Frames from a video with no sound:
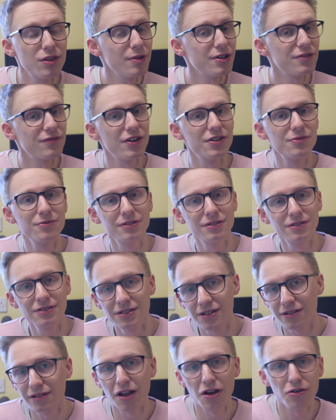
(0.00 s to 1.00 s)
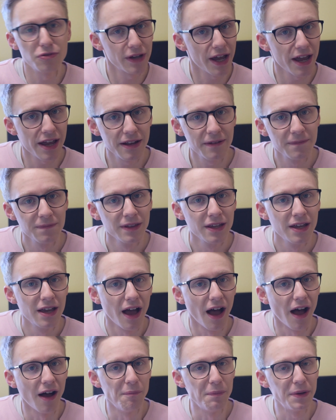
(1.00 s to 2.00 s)
The Witchfinder was still okay,
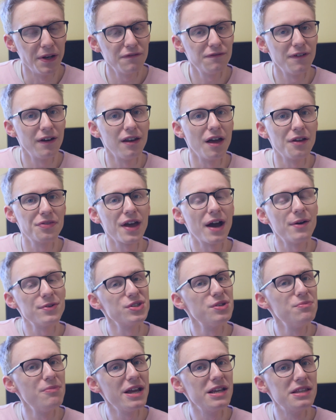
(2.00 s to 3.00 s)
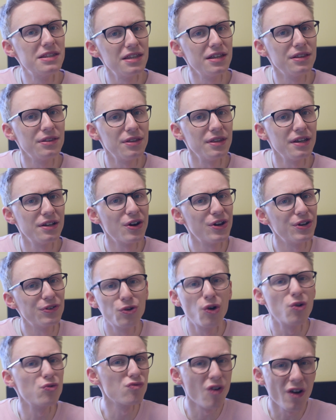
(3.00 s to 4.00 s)
but it felt like that was the main thing that they kind of
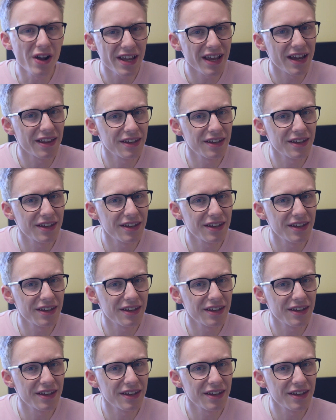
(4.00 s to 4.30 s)
got right,